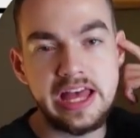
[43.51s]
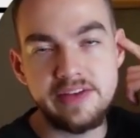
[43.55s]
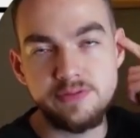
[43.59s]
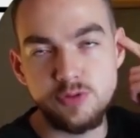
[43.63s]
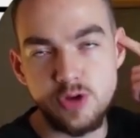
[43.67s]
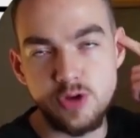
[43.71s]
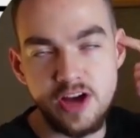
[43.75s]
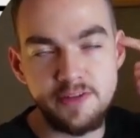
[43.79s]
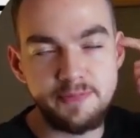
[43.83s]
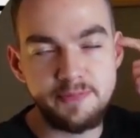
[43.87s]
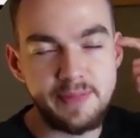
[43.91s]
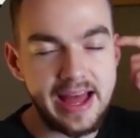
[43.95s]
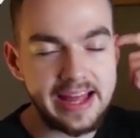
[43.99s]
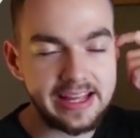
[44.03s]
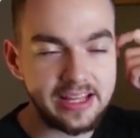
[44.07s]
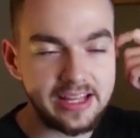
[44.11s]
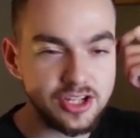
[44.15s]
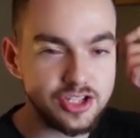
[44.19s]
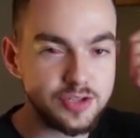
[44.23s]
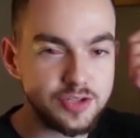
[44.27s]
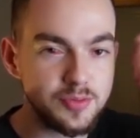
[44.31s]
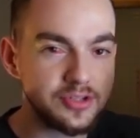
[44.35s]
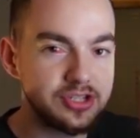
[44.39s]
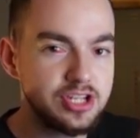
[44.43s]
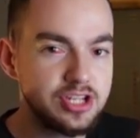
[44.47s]
If you have bad
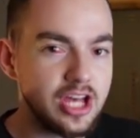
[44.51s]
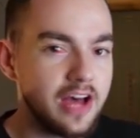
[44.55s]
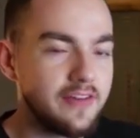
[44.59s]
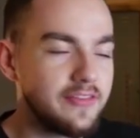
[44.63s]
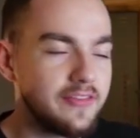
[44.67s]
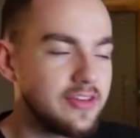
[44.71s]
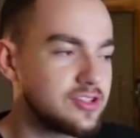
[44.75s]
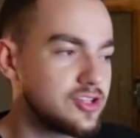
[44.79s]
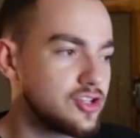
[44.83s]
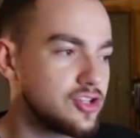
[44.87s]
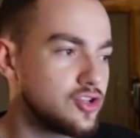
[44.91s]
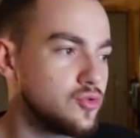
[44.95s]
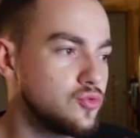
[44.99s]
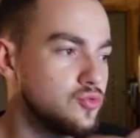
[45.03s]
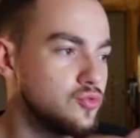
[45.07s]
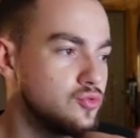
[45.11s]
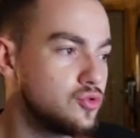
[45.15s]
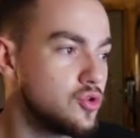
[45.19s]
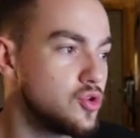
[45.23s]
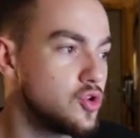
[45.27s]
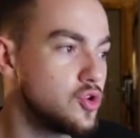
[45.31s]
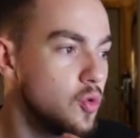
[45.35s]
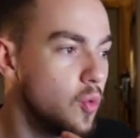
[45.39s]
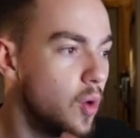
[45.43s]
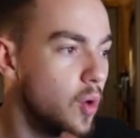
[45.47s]
customer service and
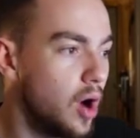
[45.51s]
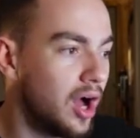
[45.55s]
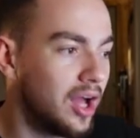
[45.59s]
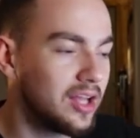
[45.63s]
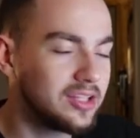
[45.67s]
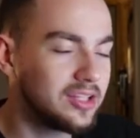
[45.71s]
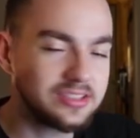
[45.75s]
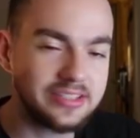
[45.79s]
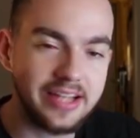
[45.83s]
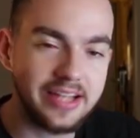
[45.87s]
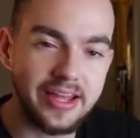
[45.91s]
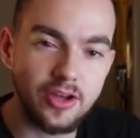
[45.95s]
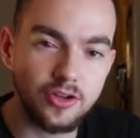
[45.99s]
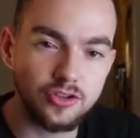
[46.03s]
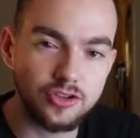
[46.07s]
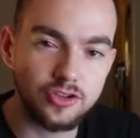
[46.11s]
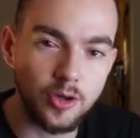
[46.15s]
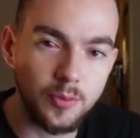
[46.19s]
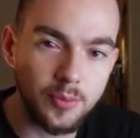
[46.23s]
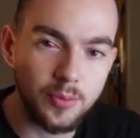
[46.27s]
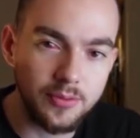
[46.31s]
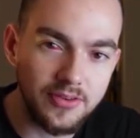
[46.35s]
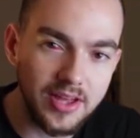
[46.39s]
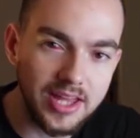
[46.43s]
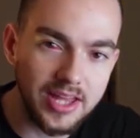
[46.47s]
you aren't staying on
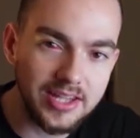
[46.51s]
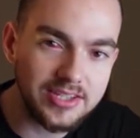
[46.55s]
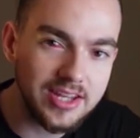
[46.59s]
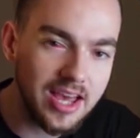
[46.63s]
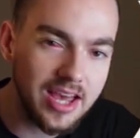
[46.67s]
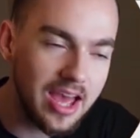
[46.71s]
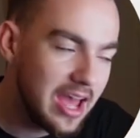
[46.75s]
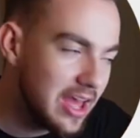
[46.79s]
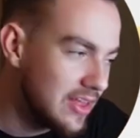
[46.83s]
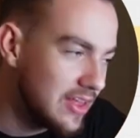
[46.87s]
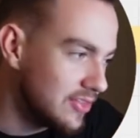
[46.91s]
top of it,